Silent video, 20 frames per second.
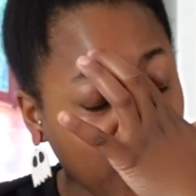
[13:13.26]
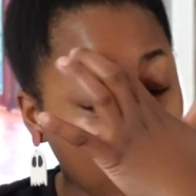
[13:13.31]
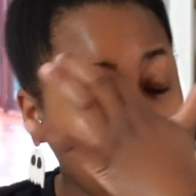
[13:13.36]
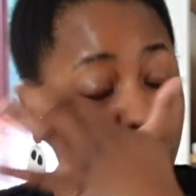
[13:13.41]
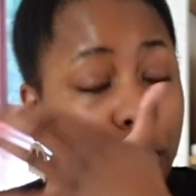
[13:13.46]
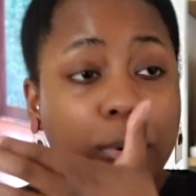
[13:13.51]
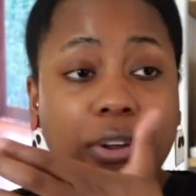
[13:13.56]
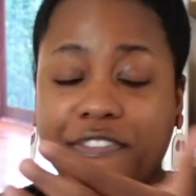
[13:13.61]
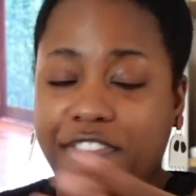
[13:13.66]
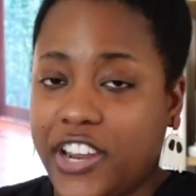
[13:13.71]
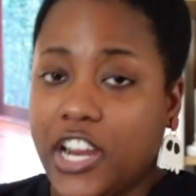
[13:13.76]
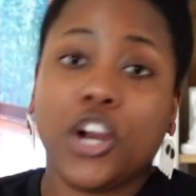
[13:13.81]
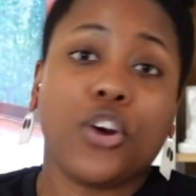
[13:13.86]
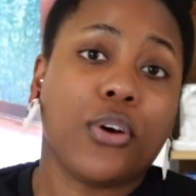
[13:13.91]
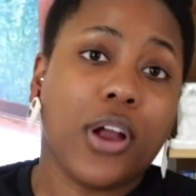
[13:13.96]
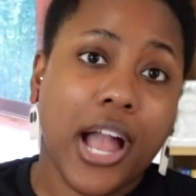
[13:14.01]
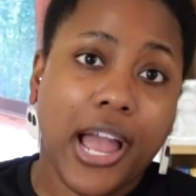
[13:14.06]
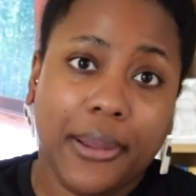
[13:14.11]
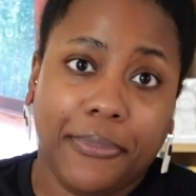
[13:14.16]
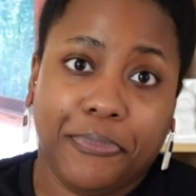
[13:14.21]
horrific
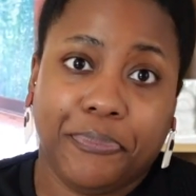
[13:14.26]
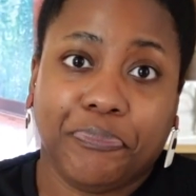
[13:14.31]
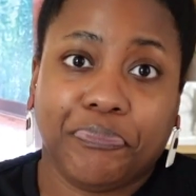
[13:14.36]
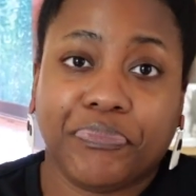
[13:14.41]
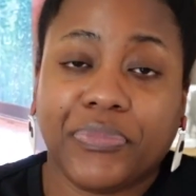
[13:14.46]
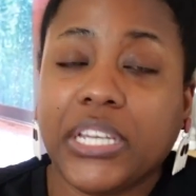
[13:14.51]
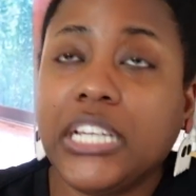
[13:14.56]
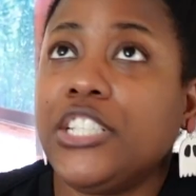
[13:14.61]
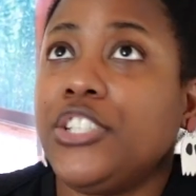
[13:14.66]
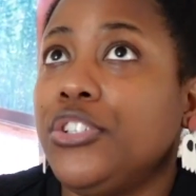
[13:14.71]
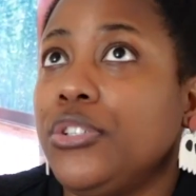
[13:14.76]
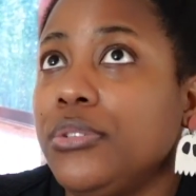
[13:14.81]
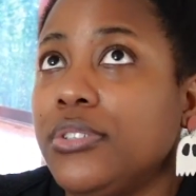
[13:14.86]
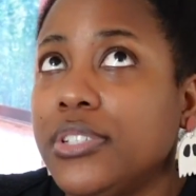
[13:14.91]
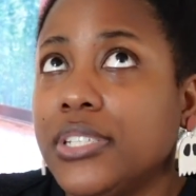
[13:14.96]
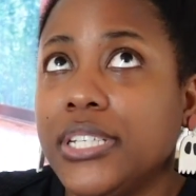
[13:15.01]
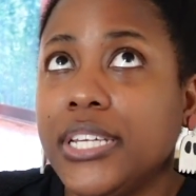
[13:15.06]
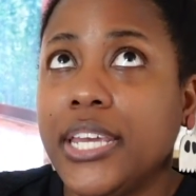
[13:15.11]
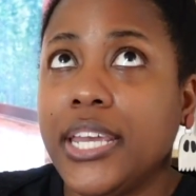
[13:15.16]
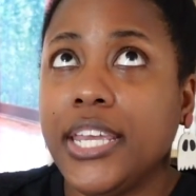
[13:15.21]
crime. It's
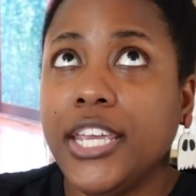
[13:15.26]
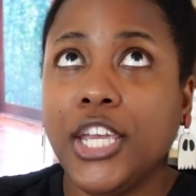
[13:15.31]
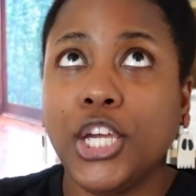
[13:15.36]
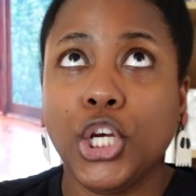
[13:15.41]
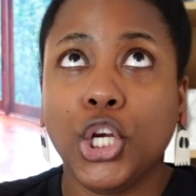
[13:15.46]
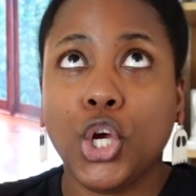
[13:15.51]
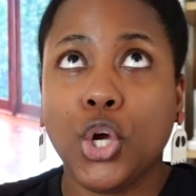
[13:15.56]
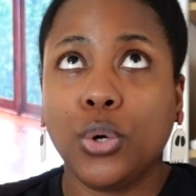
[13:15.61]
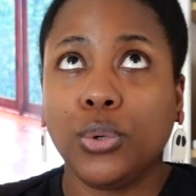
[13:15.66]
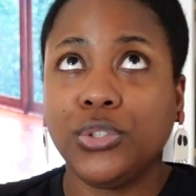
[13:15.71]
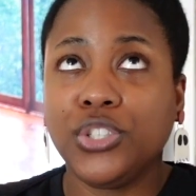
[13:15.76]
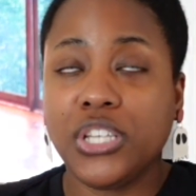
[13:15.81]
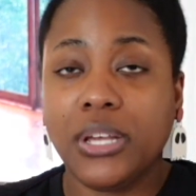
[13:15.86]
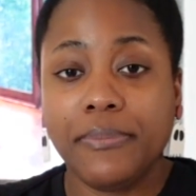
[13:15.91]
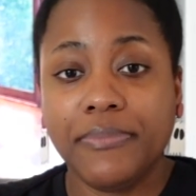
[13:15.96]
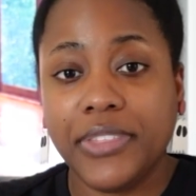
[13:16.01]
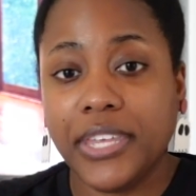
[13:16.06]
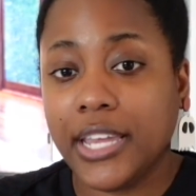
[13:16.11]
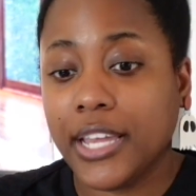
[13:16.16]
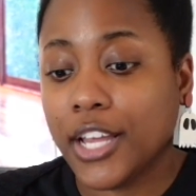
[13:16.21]
usually, you know,
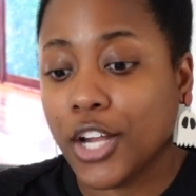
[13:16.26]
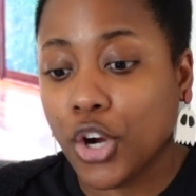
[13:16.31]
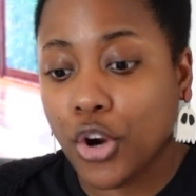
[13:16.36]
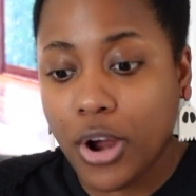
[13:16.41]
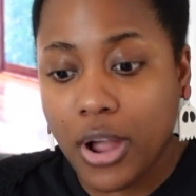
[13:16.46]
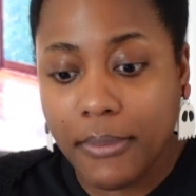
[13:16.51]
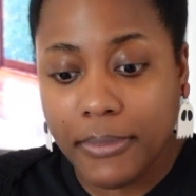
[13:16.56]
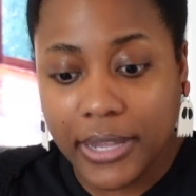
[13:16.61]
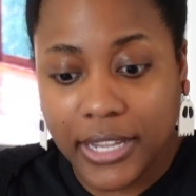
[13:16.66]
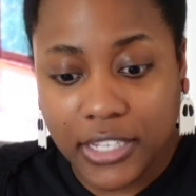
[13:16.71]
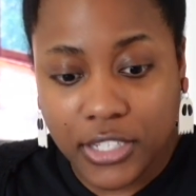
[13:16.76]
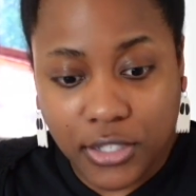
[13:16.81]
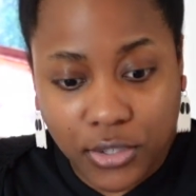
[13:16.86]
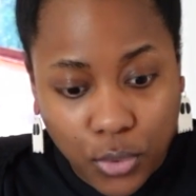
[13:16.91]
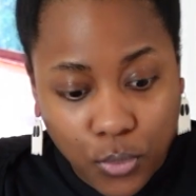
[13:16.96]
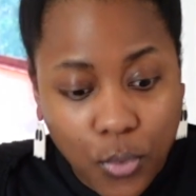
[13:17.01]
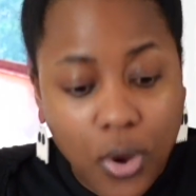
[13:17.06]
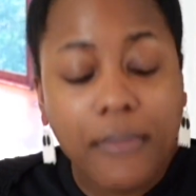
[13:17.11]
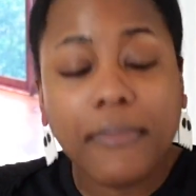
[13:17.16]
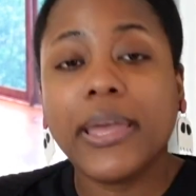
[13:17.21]
something, a crime against a
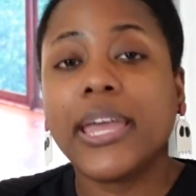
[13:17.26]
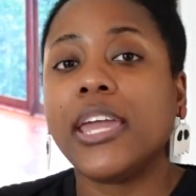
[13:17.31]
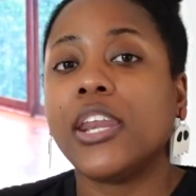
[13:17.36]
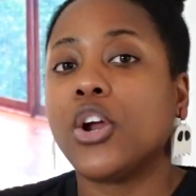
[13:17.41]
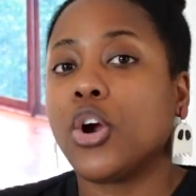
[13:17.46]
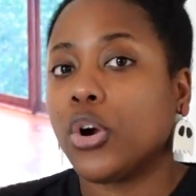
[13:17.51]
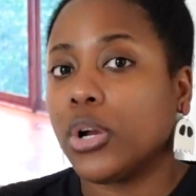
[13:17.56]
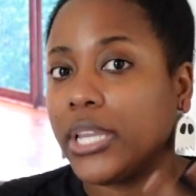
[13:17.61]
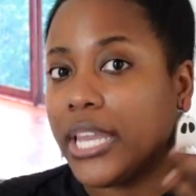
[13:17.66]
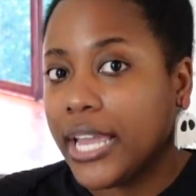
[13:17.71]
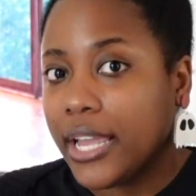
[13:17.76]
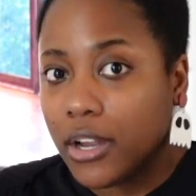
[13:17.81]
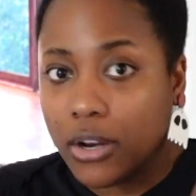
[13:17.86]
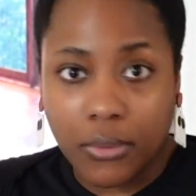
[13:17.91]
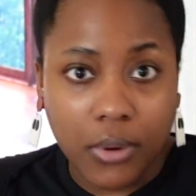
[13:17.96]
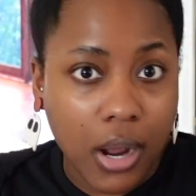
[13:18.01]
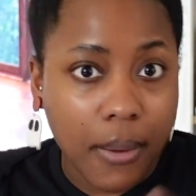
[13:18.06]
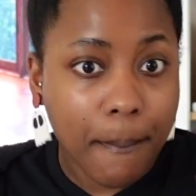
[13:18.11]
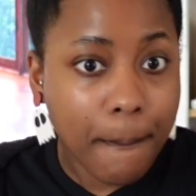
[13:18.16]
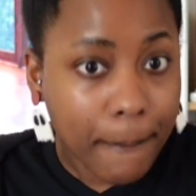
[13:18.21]
woman or like
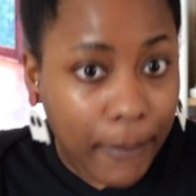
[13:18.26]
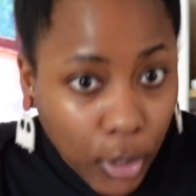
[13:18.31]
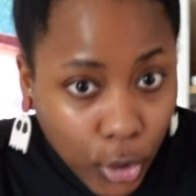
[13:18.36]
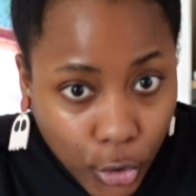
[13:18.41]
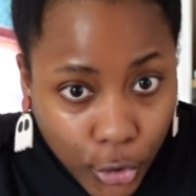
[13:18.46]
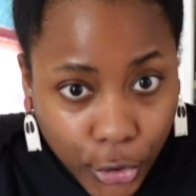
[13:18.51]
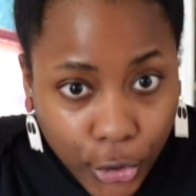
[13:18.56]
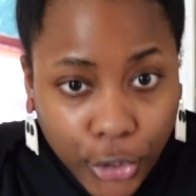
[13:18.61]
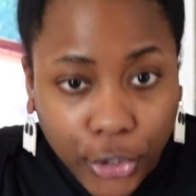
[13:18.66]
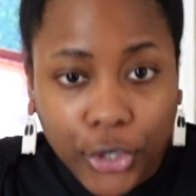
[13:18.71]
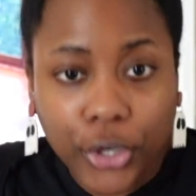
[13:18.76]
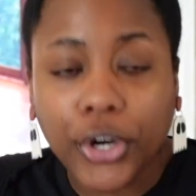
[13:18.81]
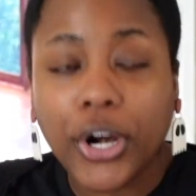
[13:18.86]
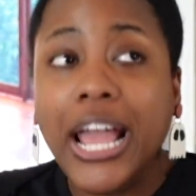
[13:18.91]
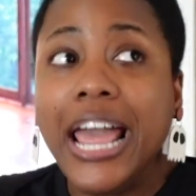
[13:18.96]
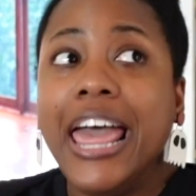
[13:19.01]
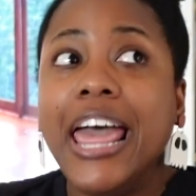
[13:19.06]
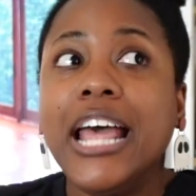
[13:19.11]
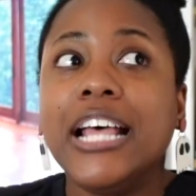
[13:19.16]
a murder.